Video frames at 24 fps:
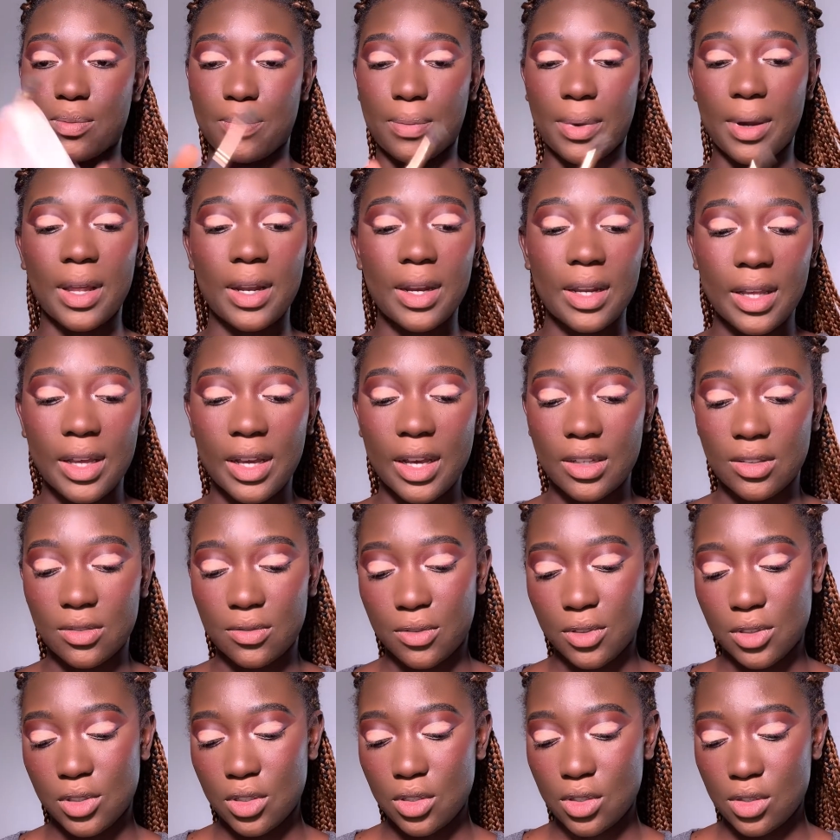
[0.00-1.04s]
palette, and
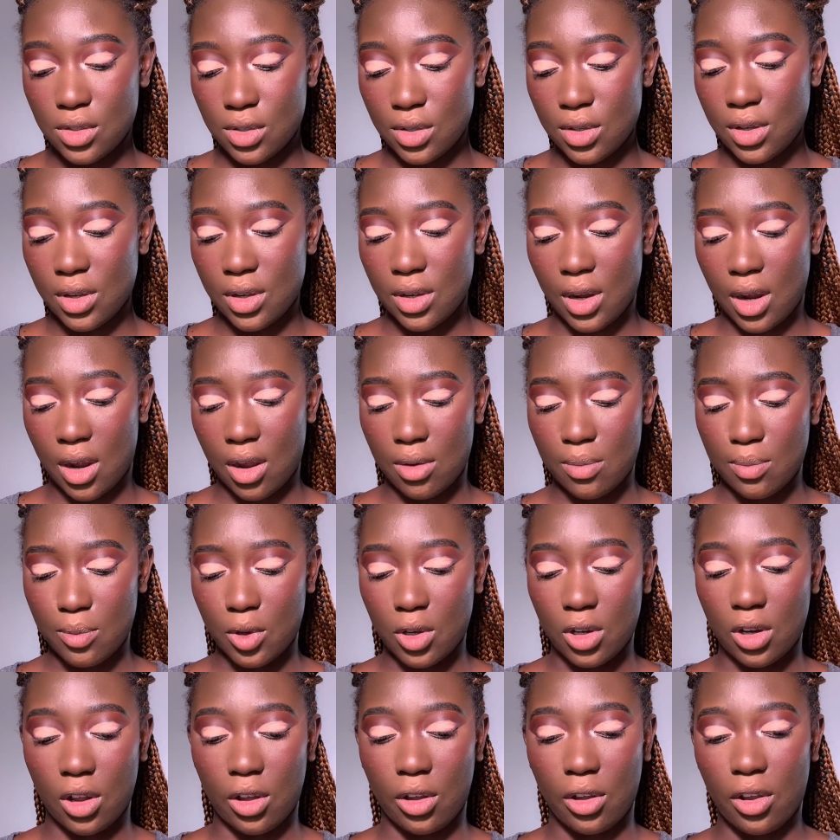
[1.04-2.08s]
for this look, I'm
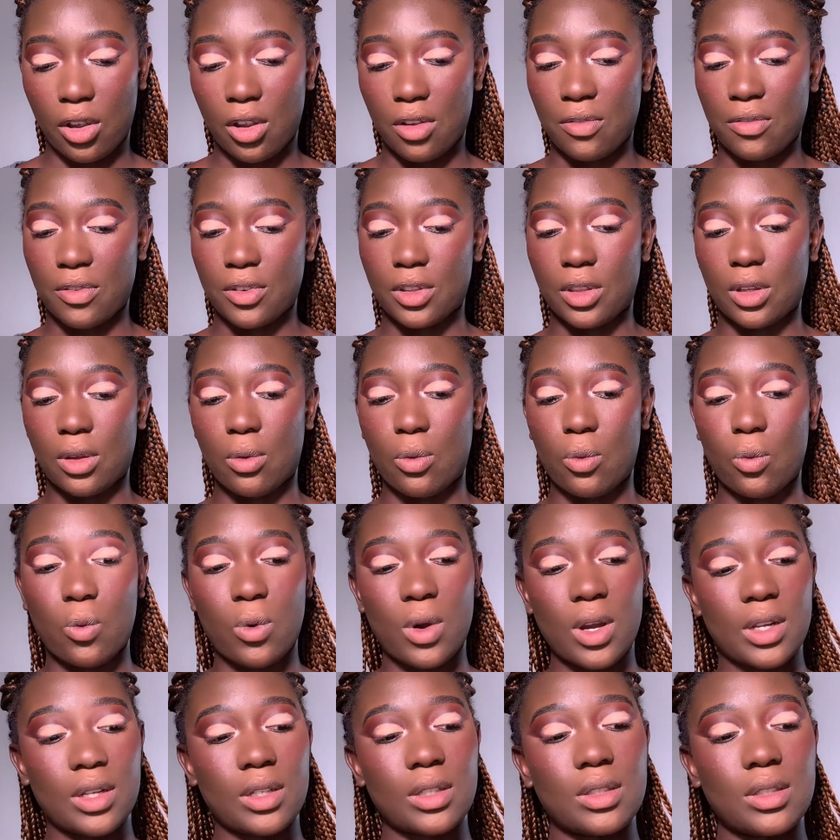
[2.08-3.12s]
gonna go for the
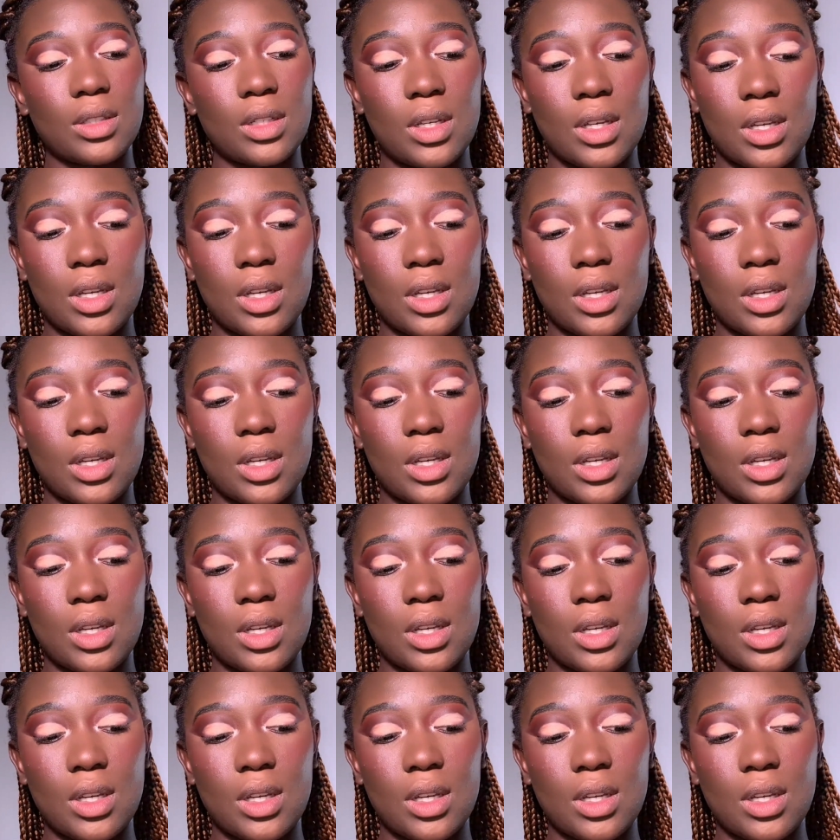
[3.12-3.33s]
one